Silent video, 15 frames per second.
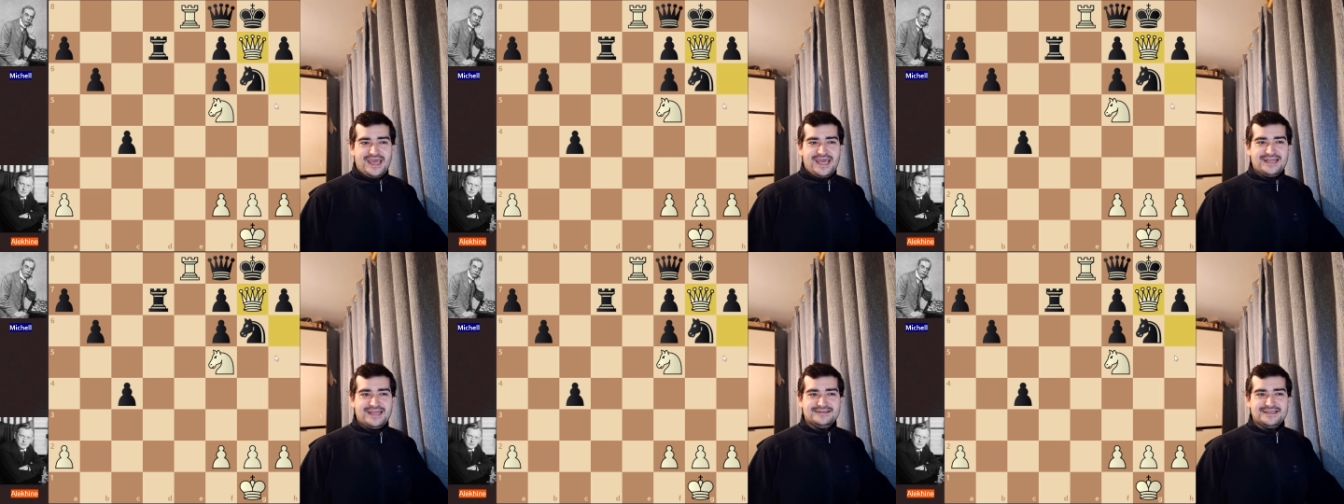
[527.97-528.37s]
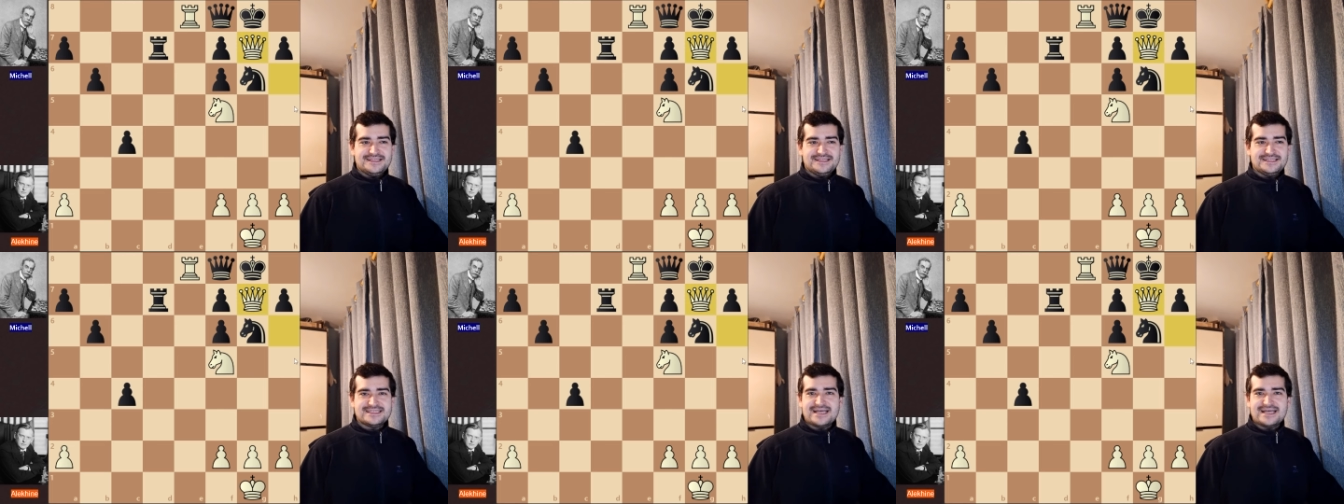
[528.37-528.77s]
And
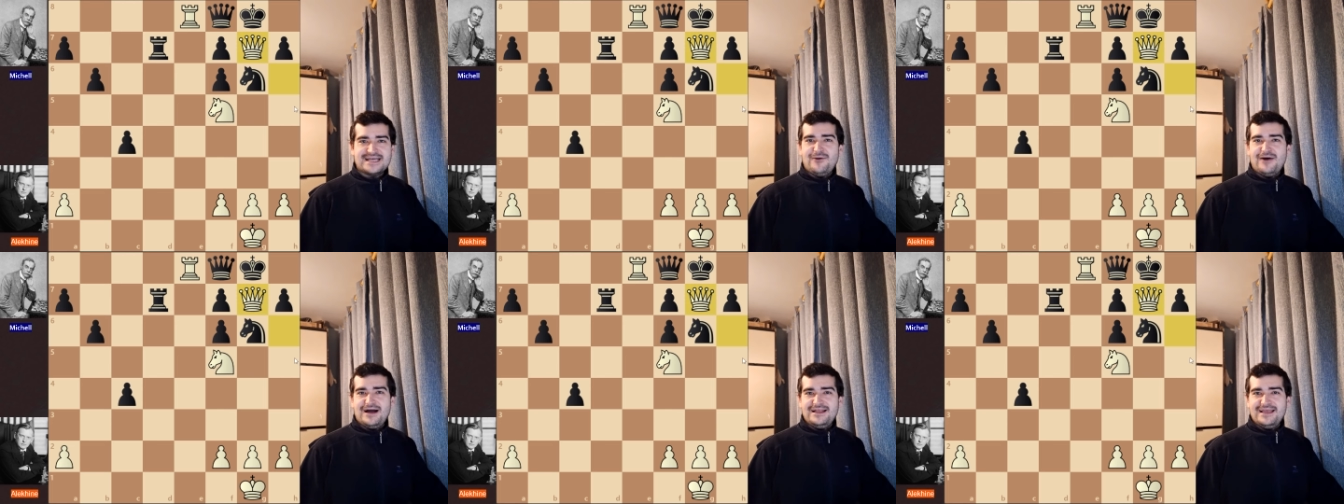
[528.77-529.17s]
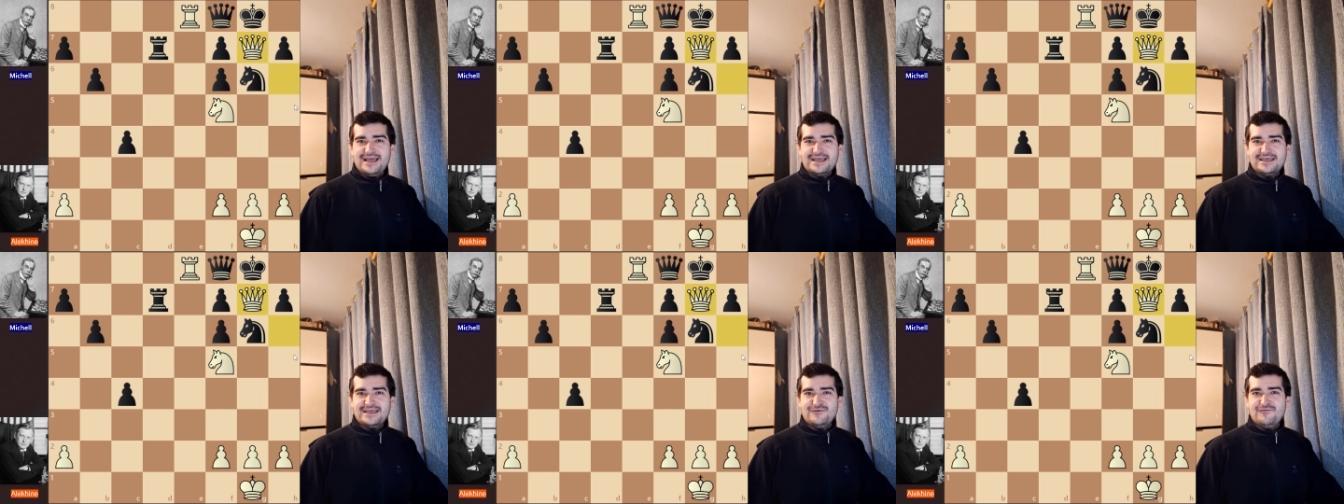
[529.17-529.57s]
this is how
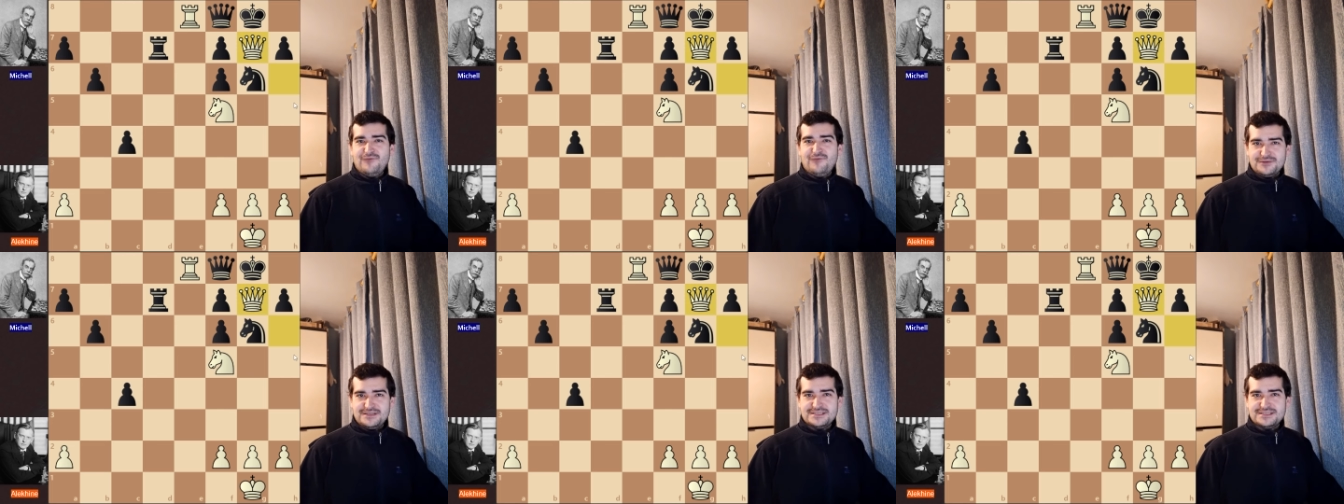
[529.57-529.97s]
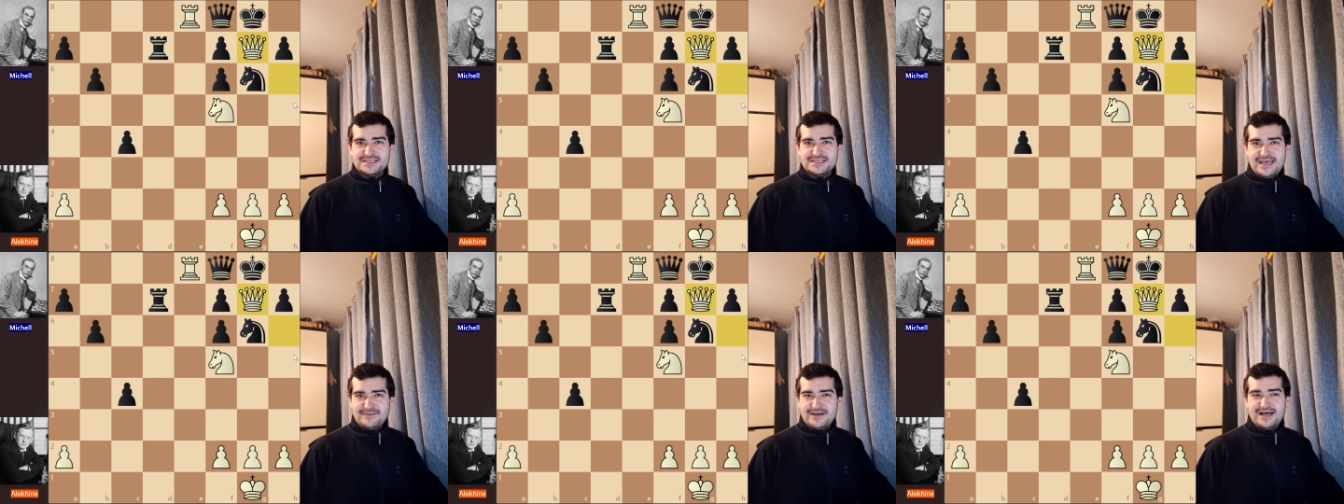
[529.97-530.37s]
Alekhine won this
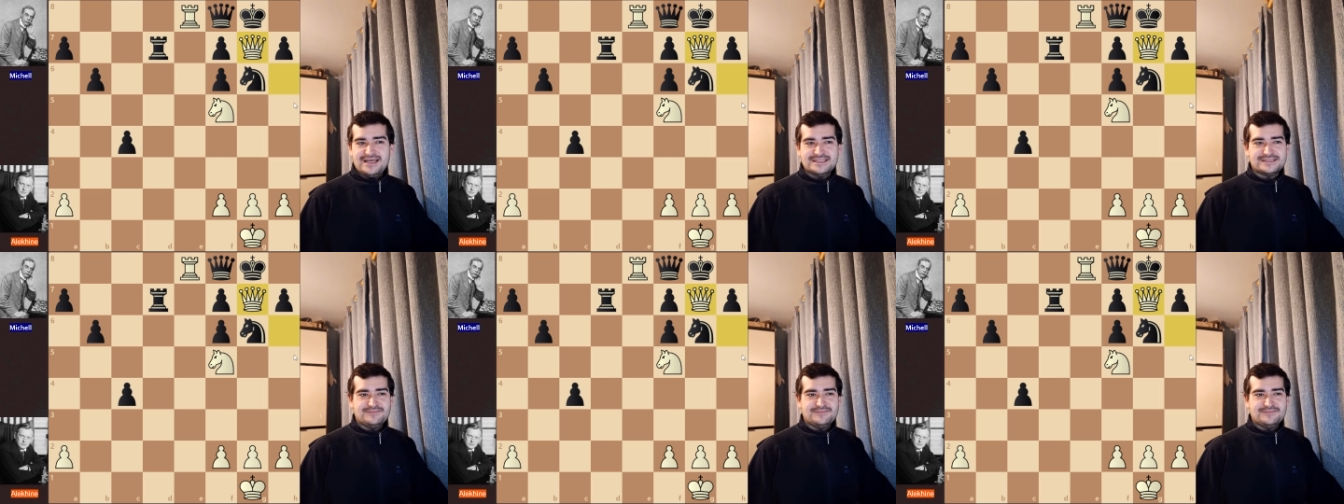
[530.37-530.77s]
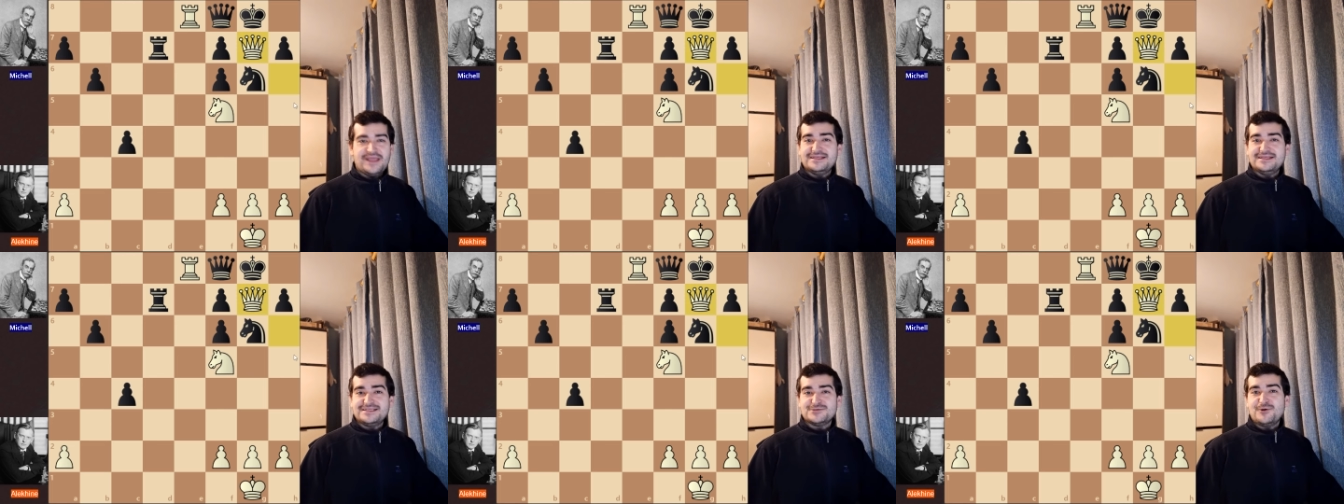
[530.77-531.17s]
game, guys.
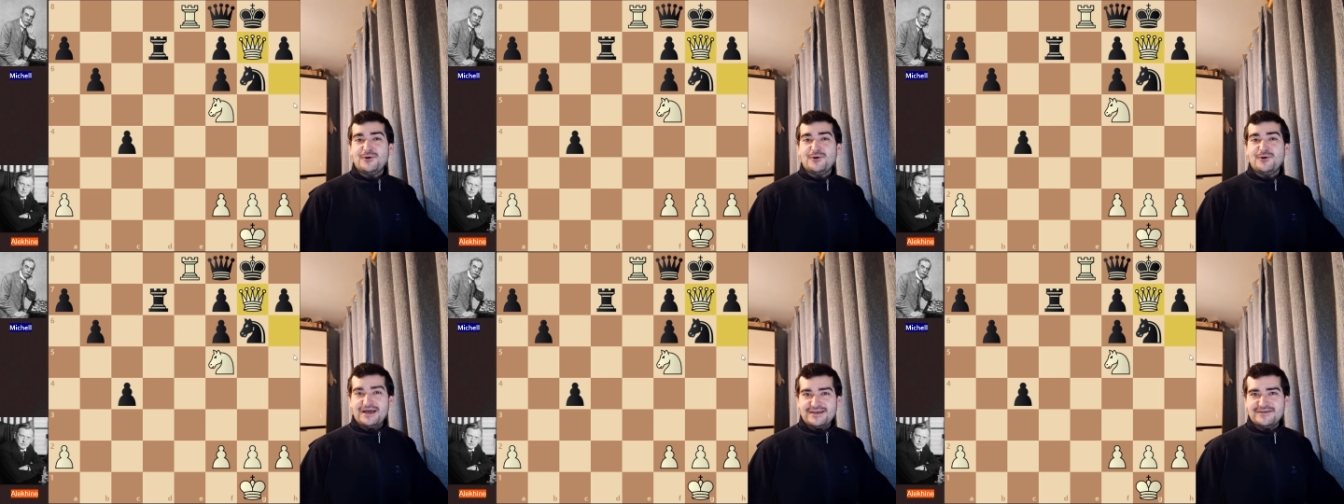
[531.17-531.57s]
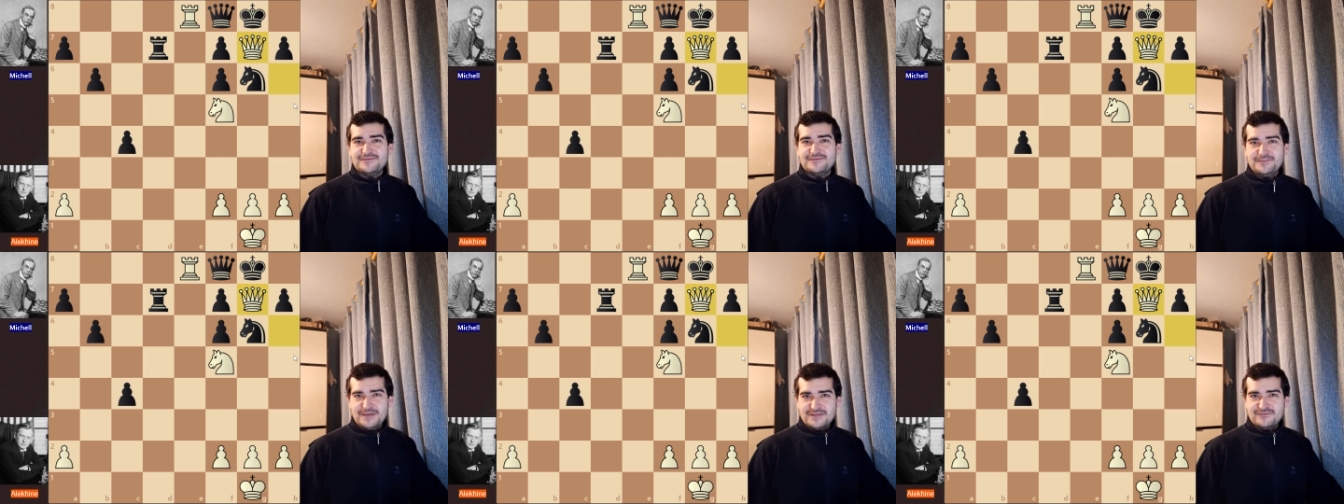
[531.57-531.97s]
And this is all I
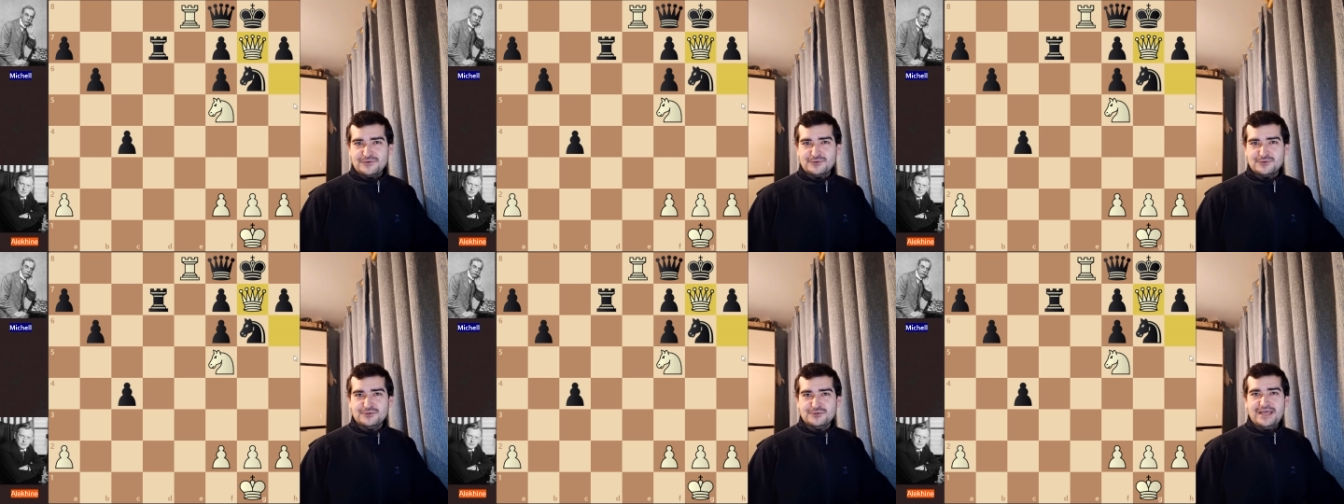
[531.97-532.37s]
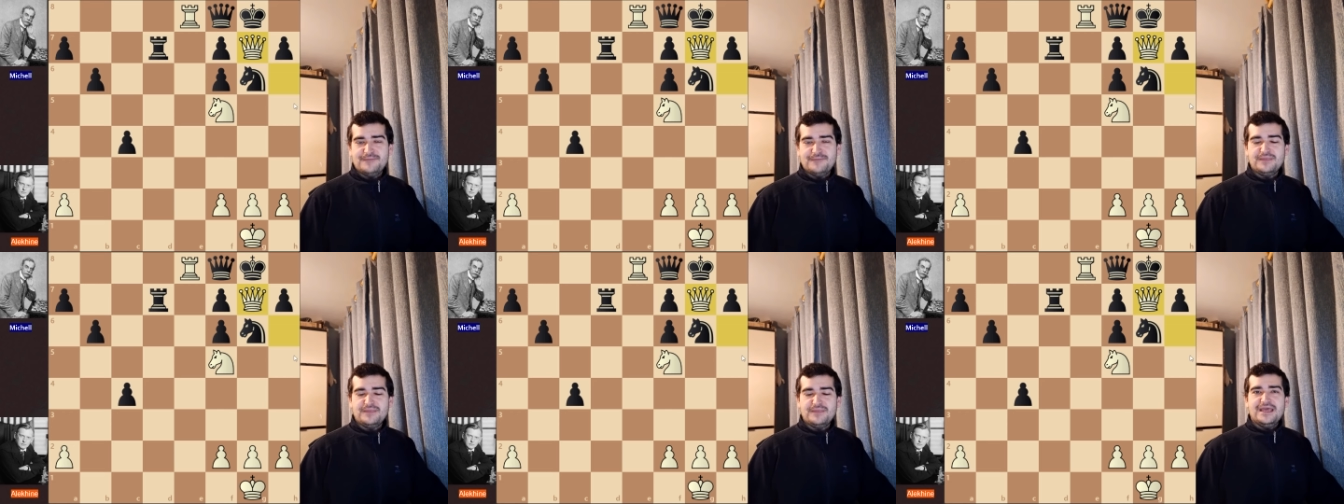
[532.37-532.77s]
have prepared for you
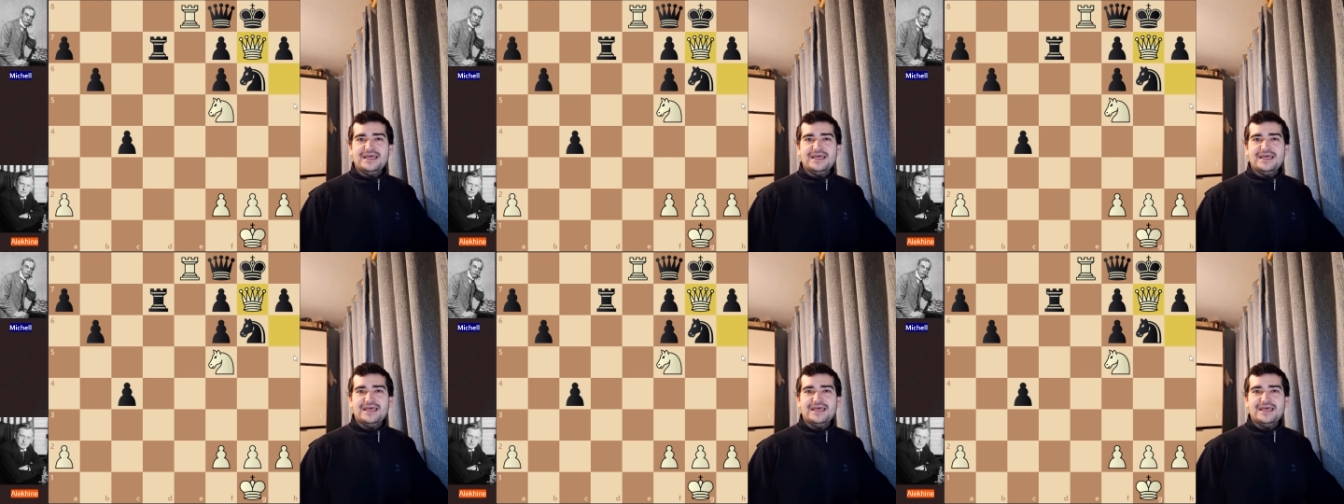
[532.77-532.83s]
today.